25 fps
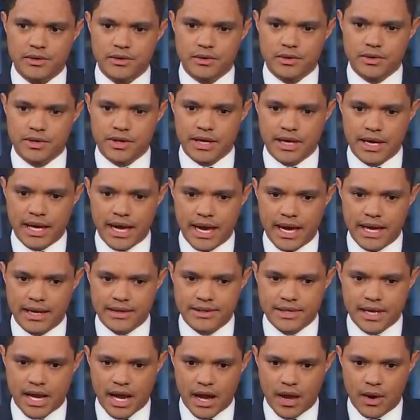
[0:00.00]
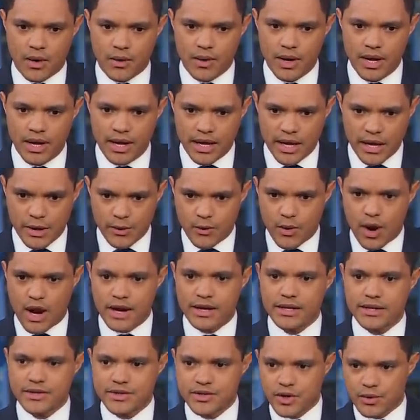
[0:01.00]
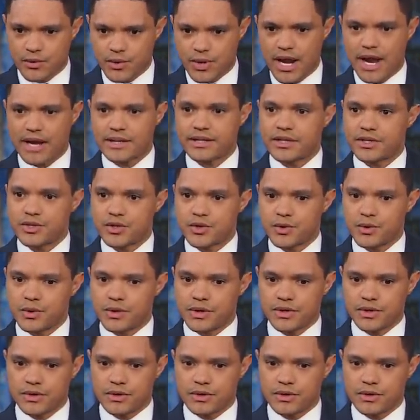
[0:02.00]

You're looking at how Iranians are reacting to it.